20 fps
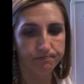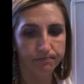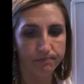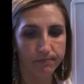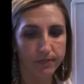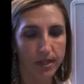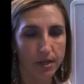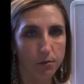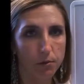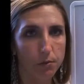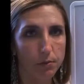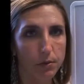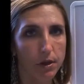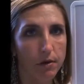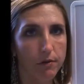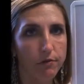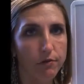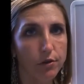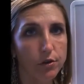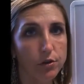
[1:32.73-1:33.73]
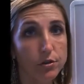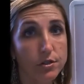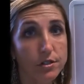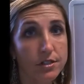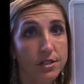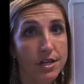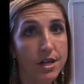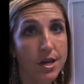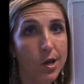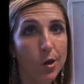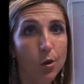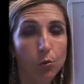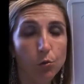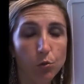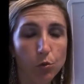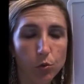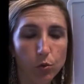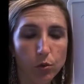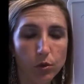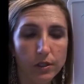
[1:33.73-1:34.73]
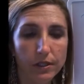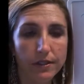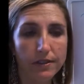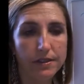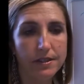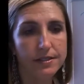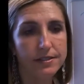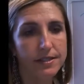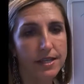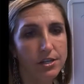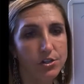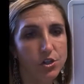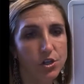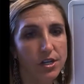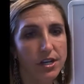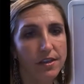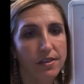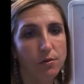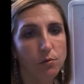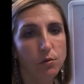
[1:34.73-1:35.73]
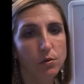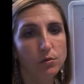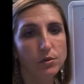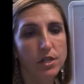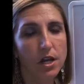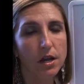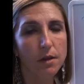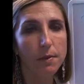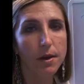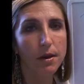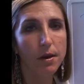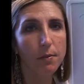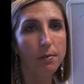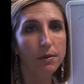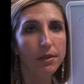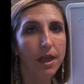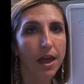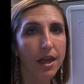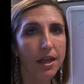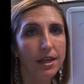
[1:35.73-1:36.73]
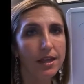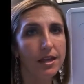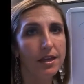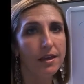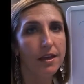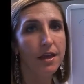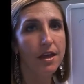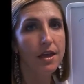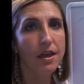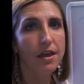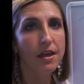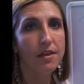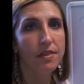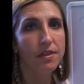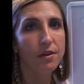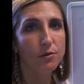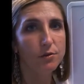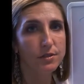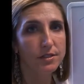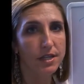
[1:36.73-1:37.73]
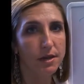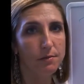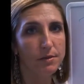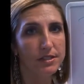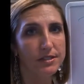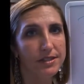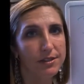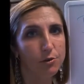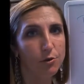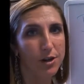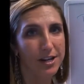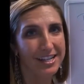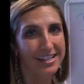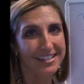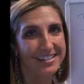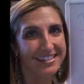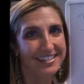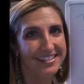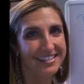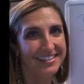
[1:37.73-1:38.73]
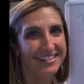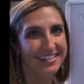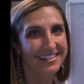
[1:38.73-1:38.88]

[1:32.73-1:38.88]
That will be our first rule in this session, and then we will talk about applying those debits and credits.